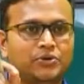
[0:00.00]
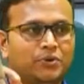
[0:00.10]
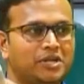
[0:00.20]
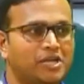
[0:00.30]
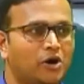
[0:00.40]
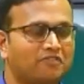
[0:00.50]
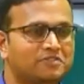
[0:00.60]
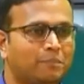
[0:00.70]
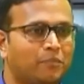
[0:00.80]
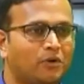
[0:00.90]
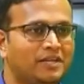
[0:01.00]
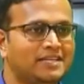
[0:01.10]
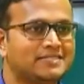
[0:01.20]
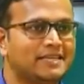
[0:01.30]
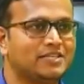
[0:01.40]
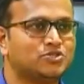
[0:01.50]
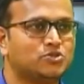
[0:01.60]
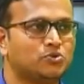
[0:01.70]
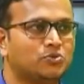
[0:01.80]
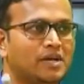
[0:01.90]
duty of the police is
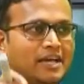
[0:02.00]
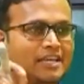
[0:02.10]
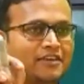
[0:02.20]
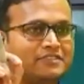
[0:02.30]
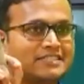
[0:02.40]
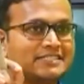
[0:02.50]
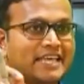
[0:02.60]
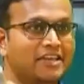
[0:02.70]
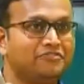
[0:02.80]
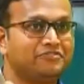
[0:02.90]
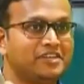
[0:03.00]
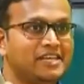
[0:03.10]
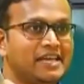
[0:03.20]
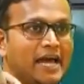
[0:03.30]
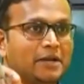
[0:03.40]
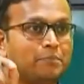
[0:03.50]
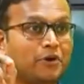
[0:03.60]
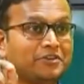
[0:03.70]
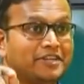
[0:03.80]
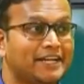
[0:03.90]
to give the safety and
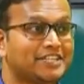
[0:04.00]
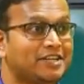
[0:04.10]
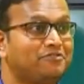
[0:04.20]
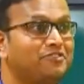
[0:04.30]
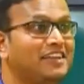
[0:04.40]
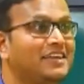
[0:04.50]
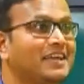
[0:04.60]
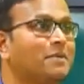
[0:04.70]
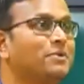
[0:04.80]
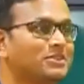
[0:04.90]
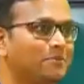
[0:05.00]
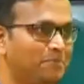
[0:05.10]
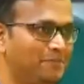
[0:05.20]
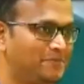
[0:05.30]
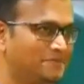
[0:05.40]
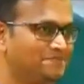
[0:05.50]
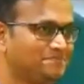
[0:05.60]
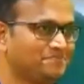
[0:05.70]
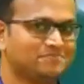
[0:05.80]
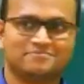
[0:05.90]
protection feeling among the people.
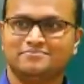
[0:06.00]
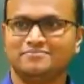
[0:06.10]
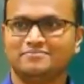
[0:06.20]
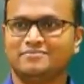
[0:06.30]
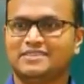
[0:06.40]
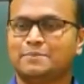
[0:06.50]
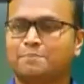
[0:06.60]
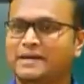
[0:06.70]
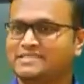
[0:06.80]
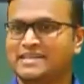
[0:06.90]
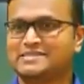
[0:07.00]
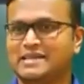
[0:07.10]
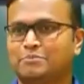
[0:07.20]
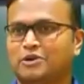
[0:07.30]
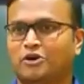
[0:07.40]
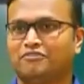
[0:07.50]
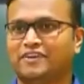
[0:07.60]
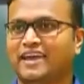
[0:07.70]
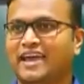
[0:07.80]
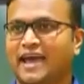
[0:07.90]
It's the best example of
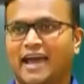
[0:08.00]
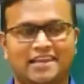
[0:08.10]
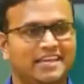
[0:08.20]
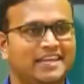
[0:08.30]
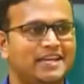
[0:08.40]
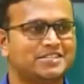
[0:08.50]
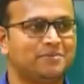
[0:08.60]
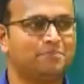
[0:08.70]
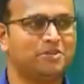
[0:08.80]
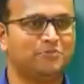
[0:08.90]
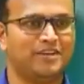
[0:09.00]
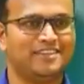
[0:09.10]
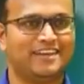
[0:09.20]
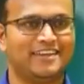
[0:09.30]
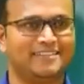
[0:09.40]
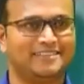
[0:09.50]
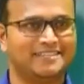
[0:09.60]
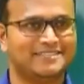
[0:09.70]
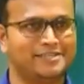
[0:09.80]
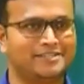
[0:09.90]
an alienation between the
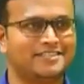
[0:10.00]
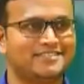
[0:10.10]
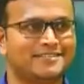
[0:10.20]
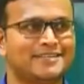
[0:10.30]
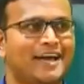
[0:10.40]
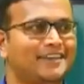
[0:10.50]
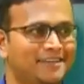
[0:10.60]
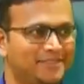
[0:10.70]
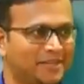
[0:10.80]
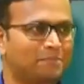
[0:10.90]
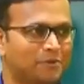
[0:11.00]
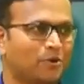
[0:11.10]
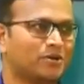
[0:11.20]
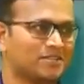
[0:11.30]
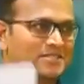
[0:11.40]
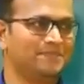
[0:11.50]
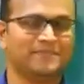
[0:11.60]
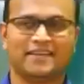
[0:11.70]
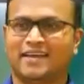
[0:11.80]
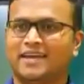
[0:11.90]
Indian citizens and Indian bureaucracy.
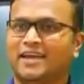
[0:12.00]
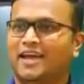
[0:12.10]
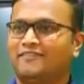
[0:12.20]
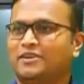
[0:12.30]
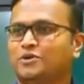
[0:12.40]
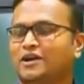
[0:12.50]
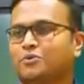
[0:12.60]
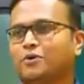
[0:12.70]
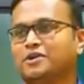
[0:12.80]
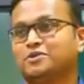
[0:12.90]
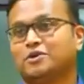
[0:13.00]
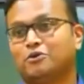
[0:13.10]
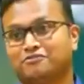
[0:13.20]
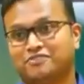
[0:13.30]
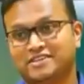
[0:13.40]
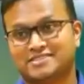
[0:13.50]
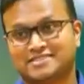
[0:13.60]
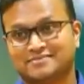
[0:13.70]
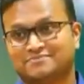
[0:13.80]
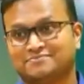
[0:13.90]
When you are going to the
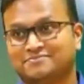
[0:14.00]
office,